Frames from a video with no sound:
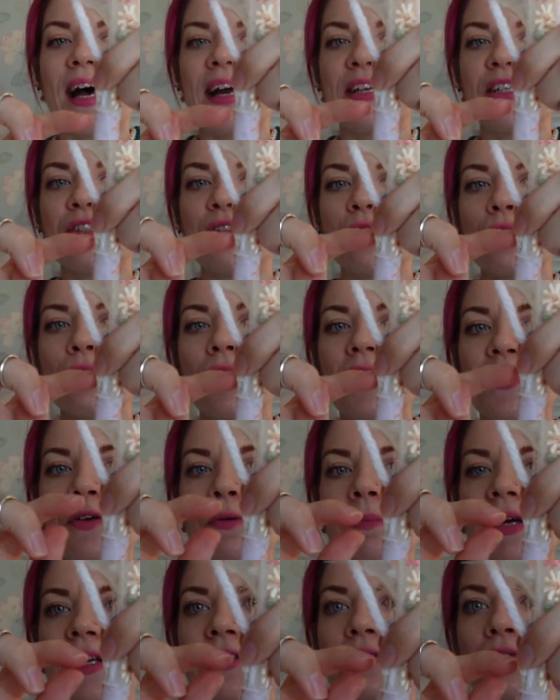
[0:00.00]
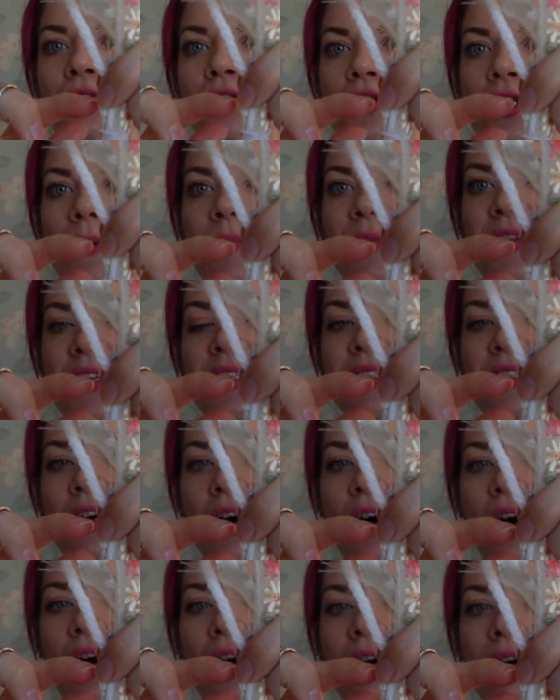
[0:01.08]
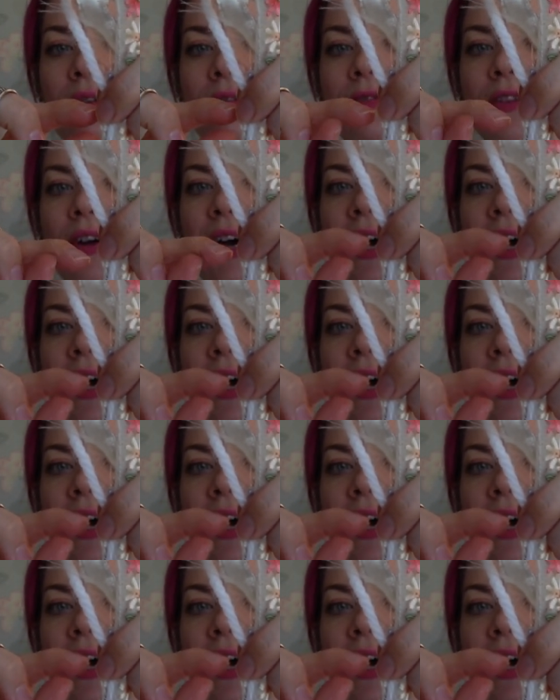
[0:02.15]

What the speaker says: I do recommend to chop this off